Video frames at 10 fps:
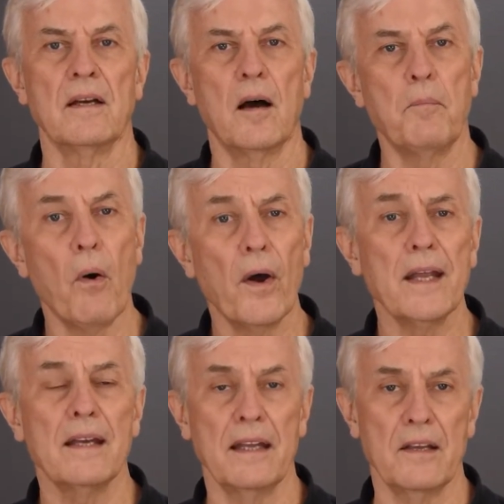
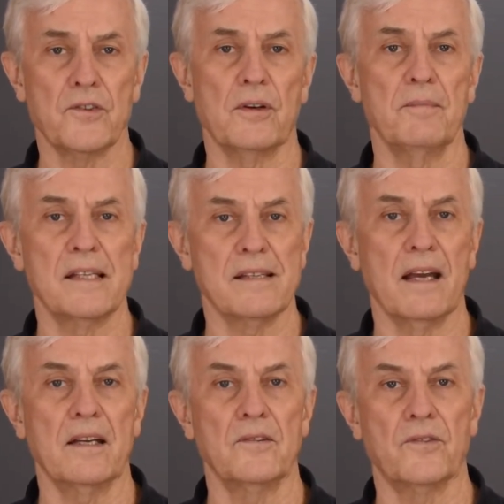appointing an interim
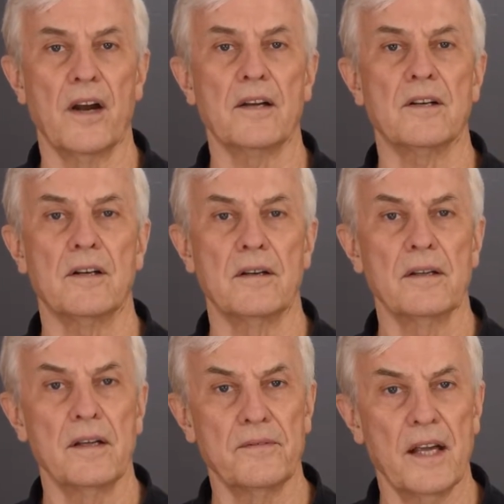executive director
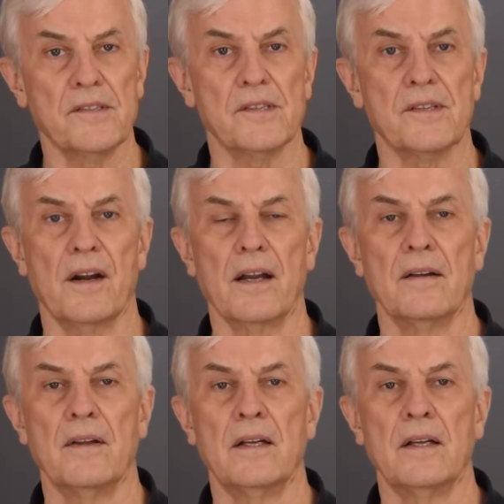if necessary.